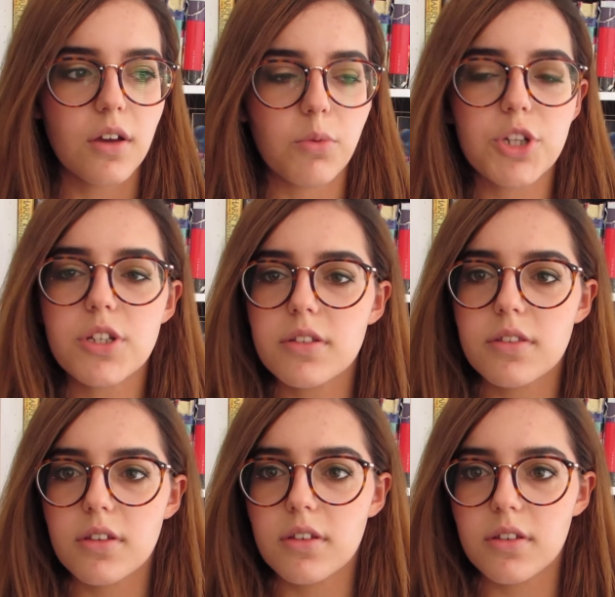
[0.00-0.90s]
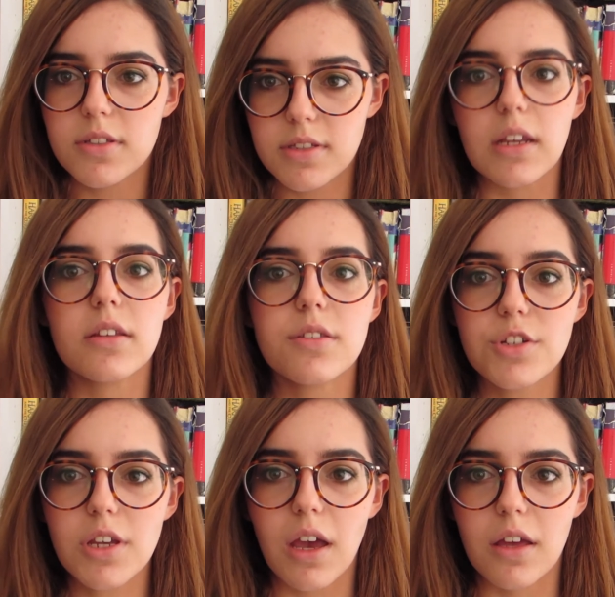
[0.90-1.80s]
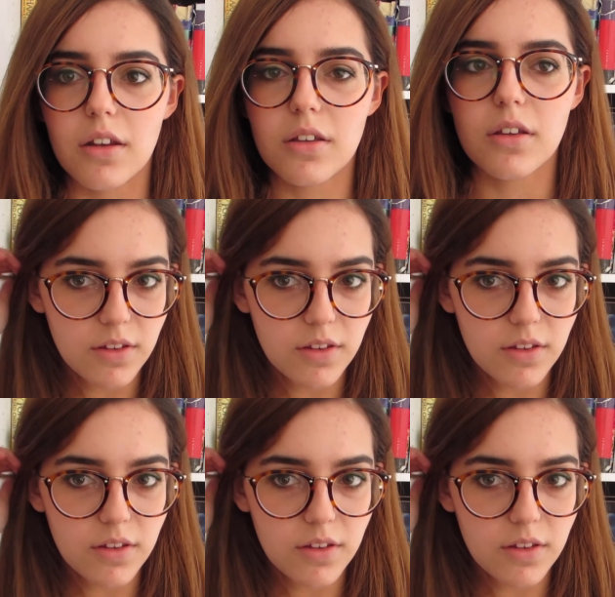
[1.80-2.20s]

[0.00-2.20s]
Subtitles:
which is the stakes that she had.